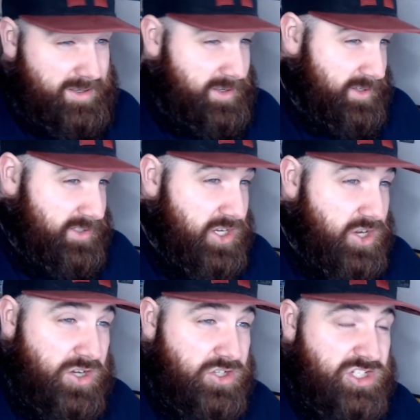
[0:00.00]
You're
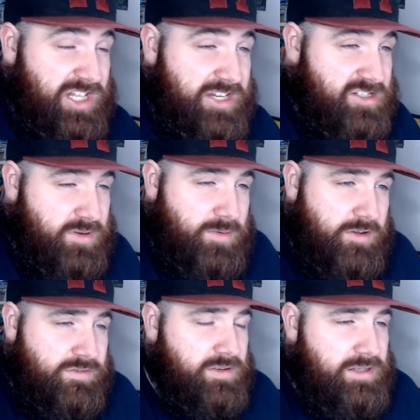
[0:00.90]
gonna just link some of them
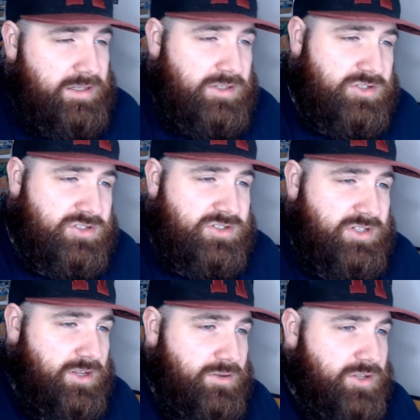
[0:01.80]
off. I
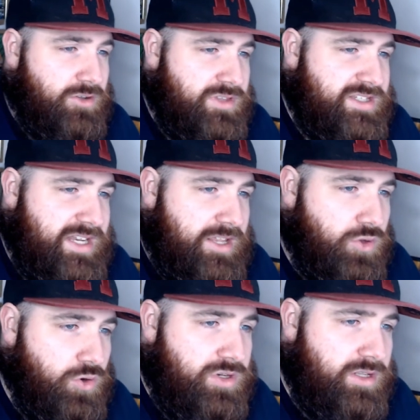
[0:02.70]
don't think there's any
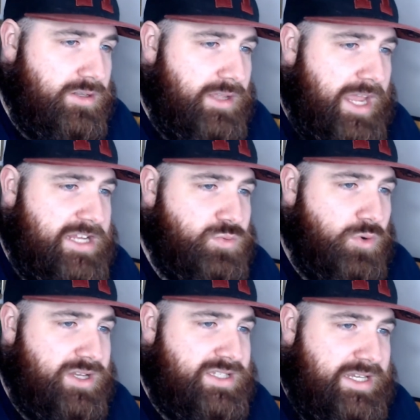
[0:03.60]
good
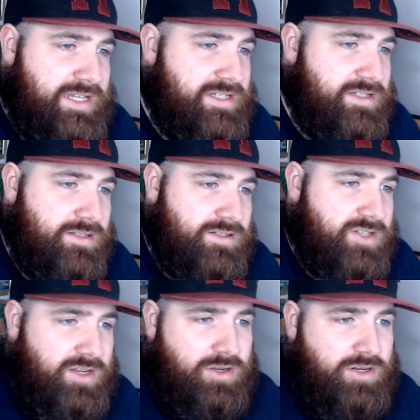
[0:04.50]
XYZs, so
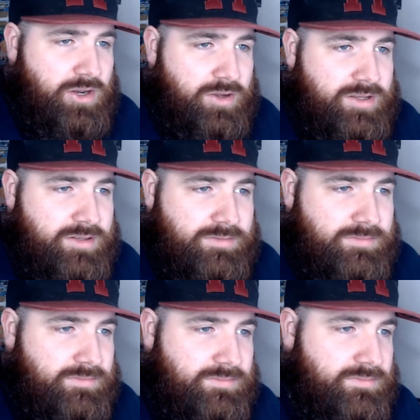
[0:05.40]
you're not gonna like
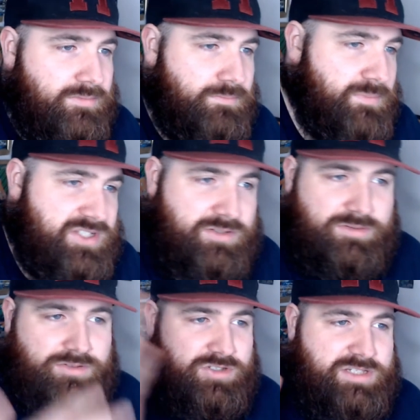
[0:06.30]

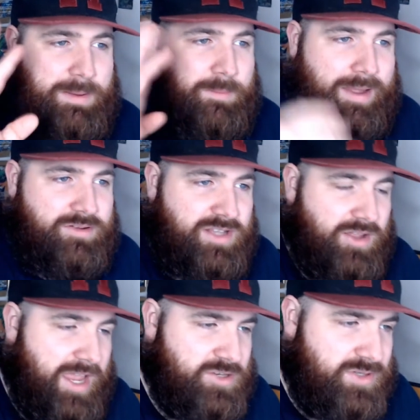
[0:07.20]
spam them out to like
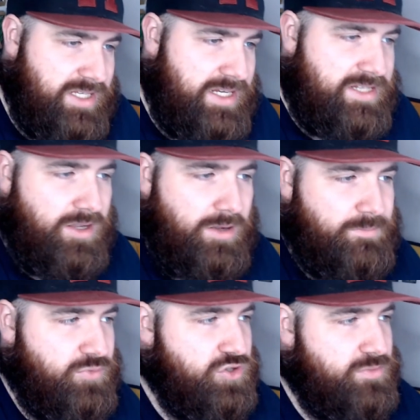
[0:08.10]
XYZs. I'm
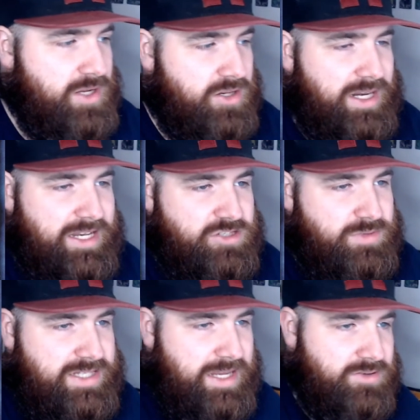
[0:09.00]
presuming you're gonna link some of
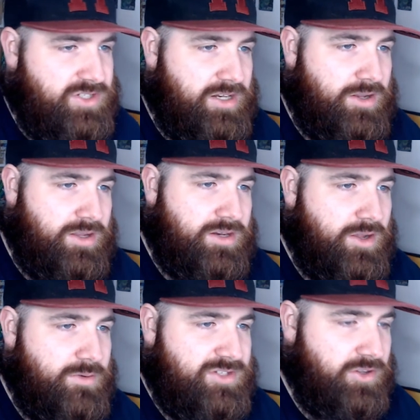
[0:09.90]
these out, so you're gonna
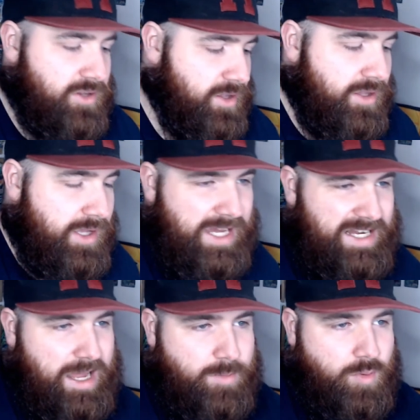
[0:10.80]
go into like an
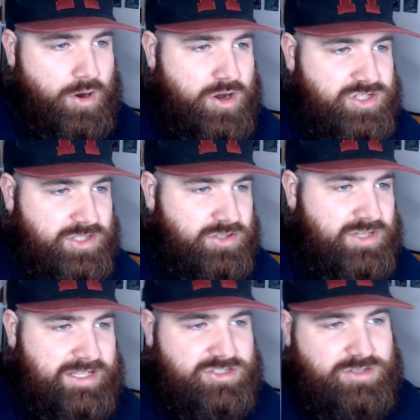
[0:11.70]
Almirage, then
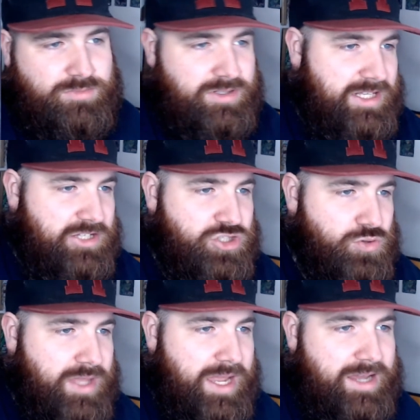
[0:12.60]
link to
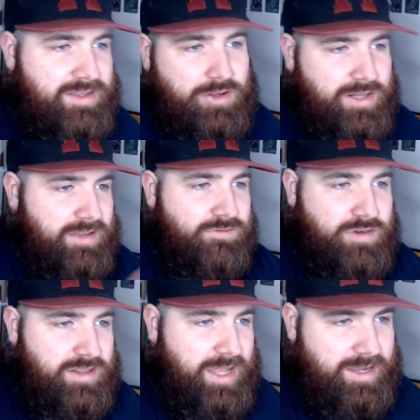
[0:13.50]
that, and then like link 3
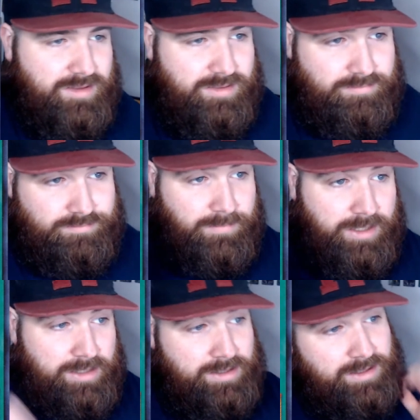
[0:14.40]
that, and then
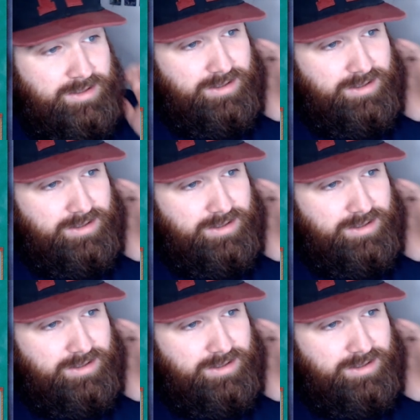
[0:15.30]
there